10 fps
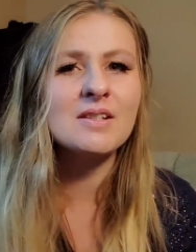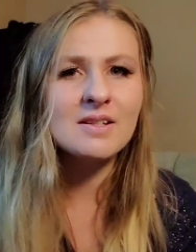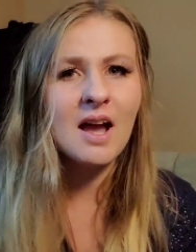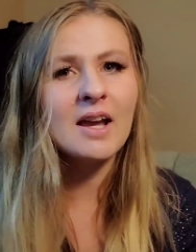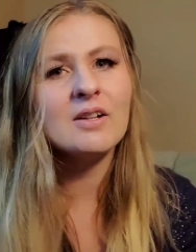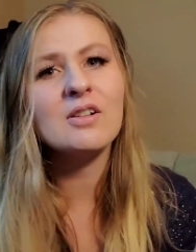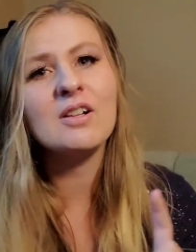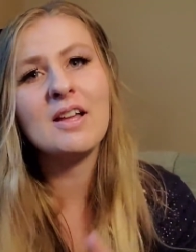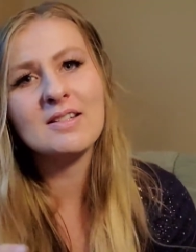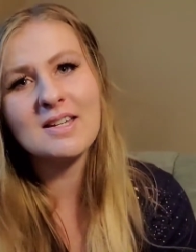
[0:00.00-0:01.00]
and
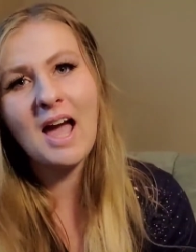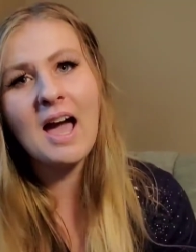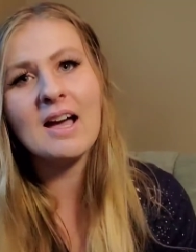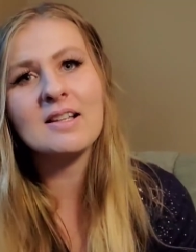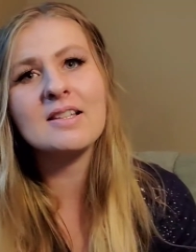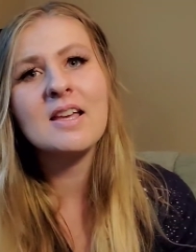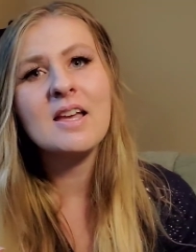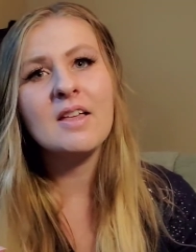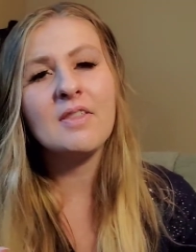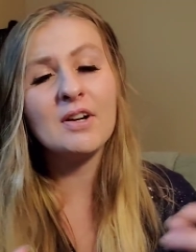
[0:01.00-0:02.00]
title and tags
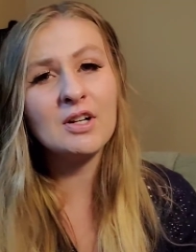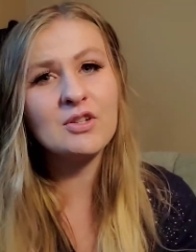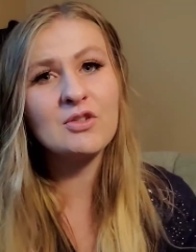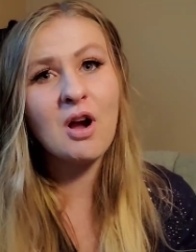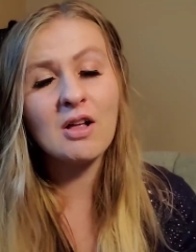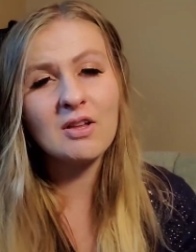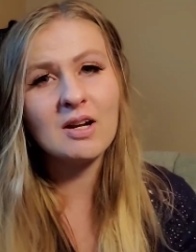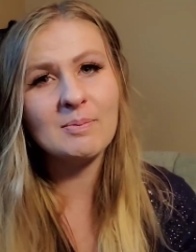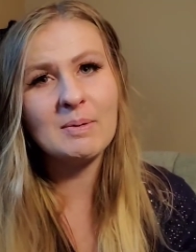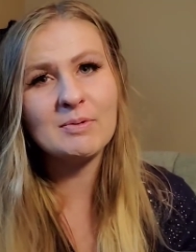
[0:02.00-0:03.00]
that are going to draw a
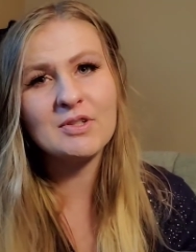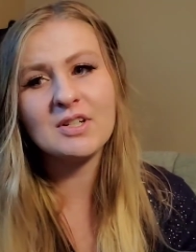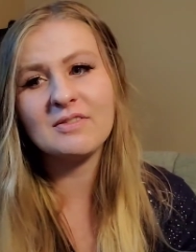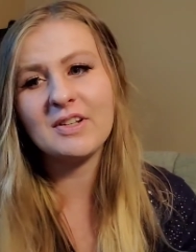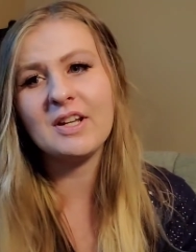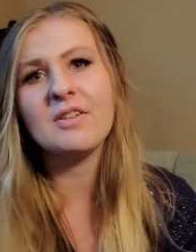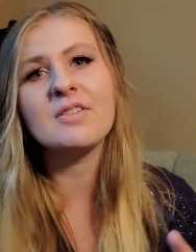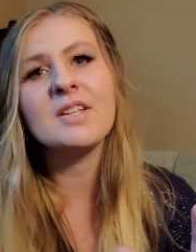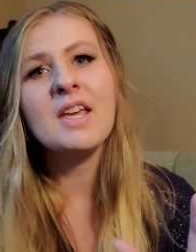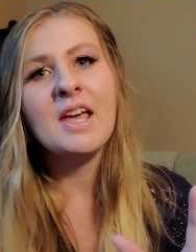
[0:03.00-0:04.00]
lot of people to your
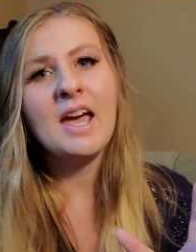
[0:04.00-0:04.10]
videos.